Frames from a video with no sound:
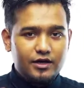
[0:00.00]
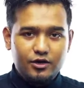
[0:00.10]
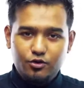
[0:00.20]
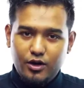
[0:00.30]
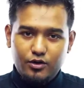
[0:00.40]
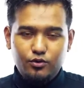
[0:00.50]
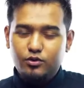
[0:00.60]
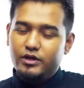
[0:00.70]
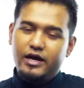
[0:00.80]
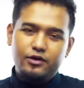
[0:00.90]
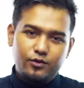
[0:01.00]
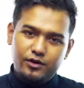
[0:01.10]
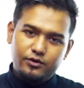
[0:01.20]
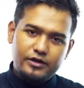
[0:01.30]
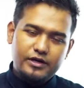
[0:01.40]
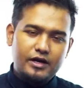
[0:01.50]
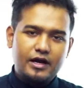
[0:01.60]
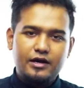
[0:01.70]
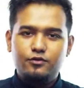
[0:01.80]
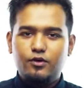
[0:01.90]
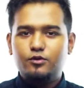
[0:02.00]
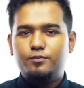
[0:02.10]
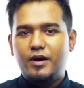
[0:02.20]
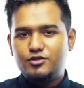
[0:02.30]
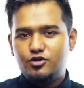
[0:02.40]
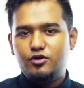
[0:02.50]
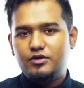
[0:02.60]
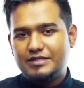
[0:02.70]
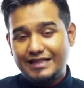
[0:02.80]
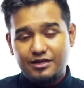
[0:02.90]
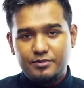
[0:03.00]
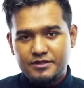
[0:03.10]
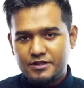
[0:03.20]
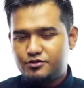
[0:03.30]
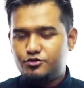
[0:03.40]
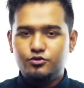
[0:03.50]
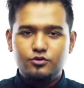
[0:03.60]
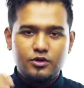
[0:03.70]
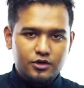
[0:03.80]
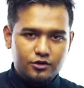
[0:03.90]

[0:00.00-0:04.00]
you are old and you want to retire and you want to pass on or sell the business to